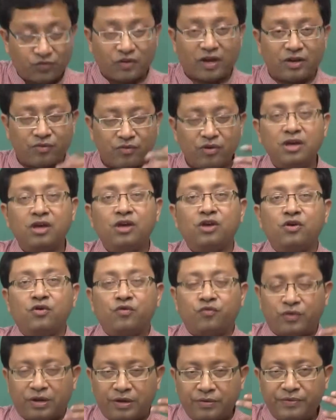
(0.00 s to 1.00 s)
why
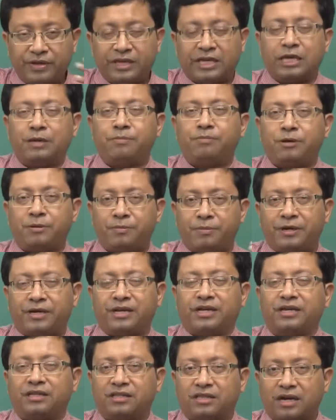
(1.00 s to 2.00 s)
when we keep
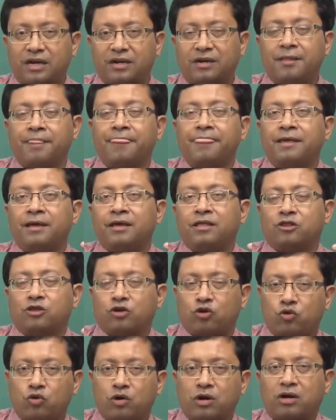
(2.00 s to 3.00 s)
repeating that the
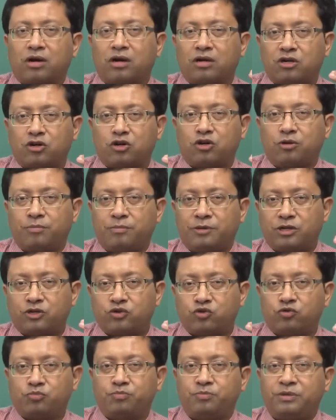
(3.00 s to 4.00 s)
lower control limit
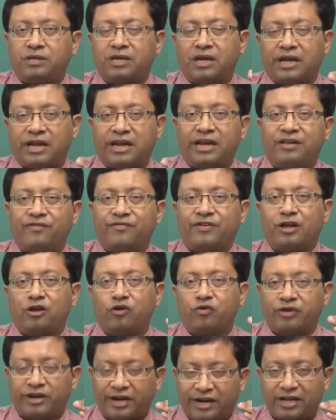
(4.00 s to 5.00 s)
should be any
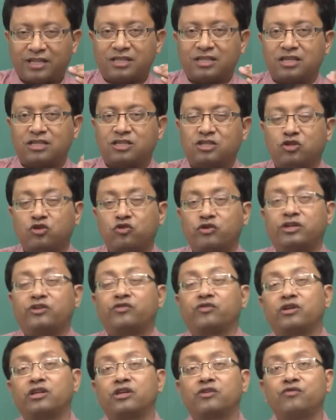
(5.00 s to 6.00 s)
value greater than 0, it
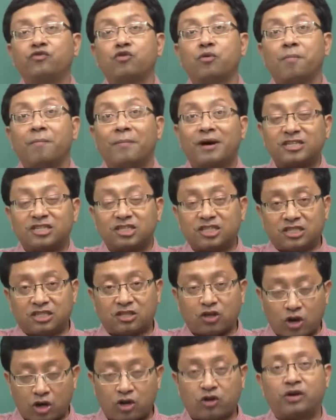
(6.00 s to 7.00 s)
will give you much
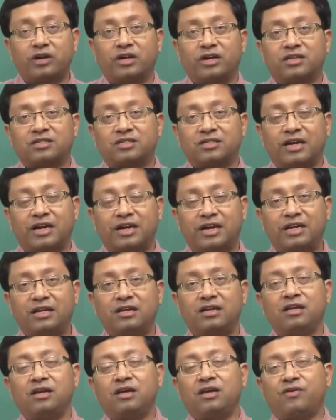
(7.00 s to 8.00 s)
thorough
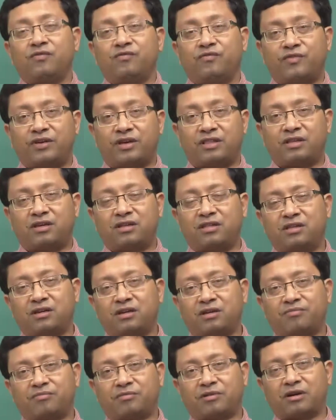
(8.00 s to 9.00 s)
understanding whether
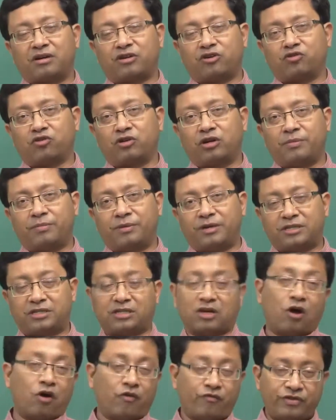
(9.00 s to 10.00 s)
the control limits.
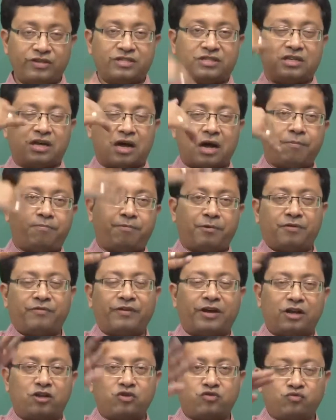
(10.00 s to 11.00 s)
Obviously, upper
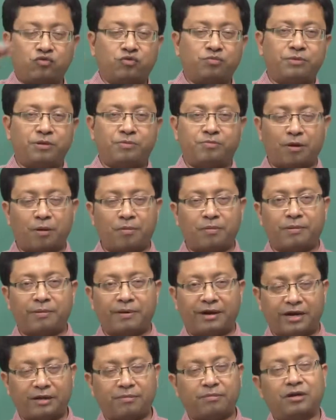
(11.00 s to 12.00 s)
values would be
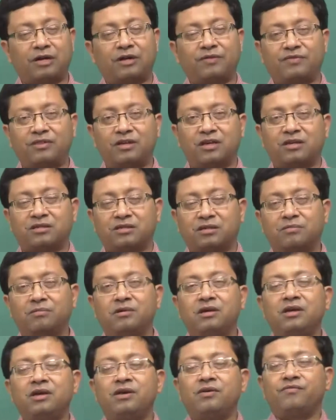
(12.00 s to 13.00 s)
problematic, but if there are some
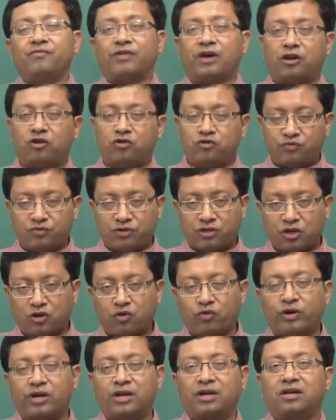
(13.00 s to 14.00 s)
values which are
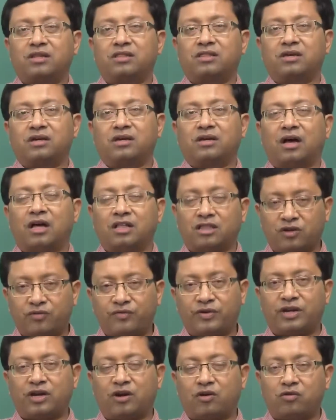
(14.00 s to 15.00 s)
going the other
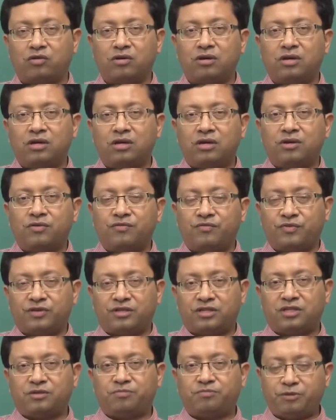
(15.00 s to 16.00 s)
way around,
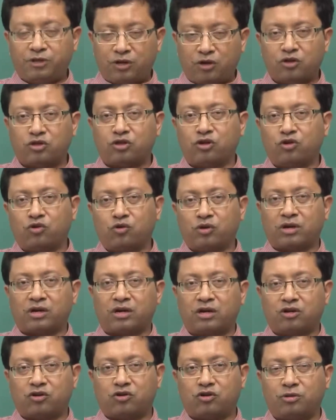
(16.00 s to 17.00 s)
which is below the lower
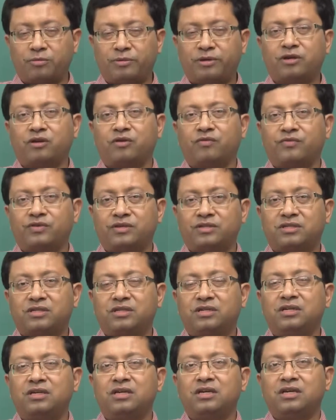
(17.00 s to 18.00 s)
control limit,
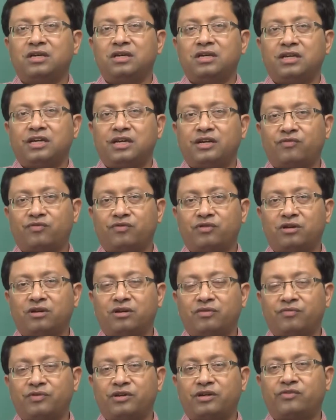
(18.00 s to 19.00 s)
obviously it
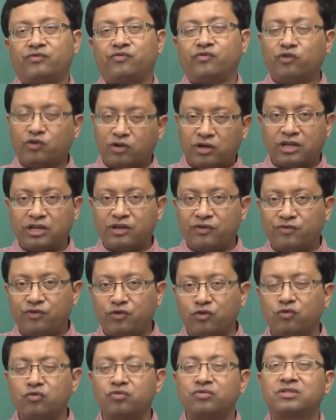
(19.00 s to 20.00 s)
would give
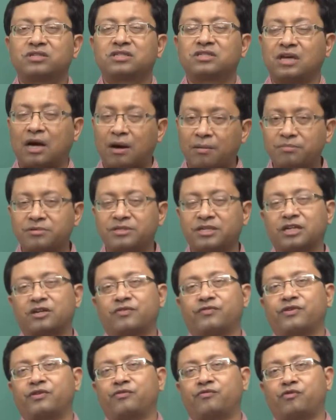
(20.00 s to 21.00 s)
you some set
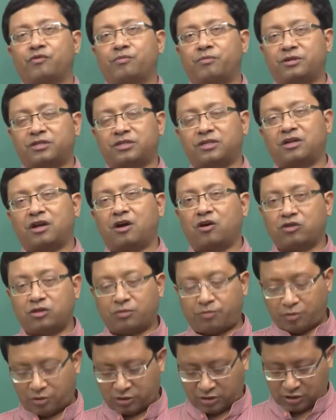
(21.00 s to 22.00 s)
of information how
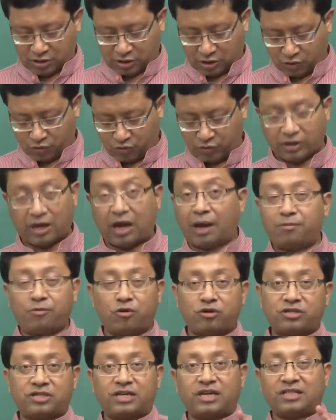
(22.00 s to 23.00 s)
the process is doing. I am
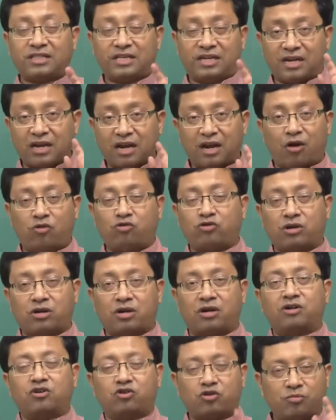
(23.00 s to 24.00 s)
not saying they are out of
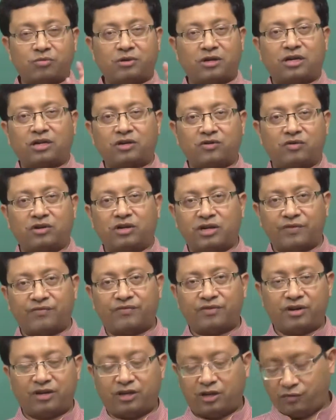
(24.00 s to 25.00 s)
control, but it will
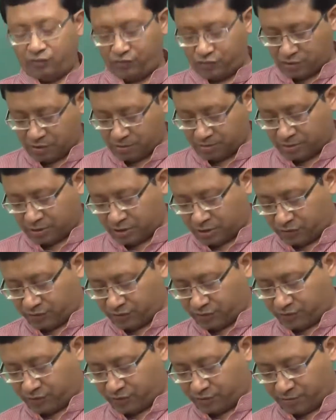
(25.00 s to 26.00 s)
definitely give you some set of
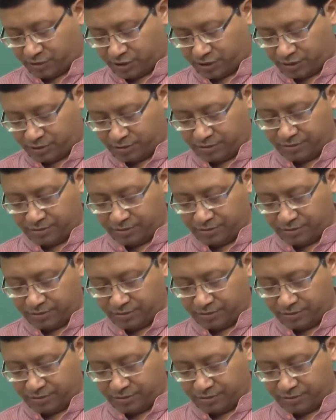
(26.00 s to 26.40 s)
information.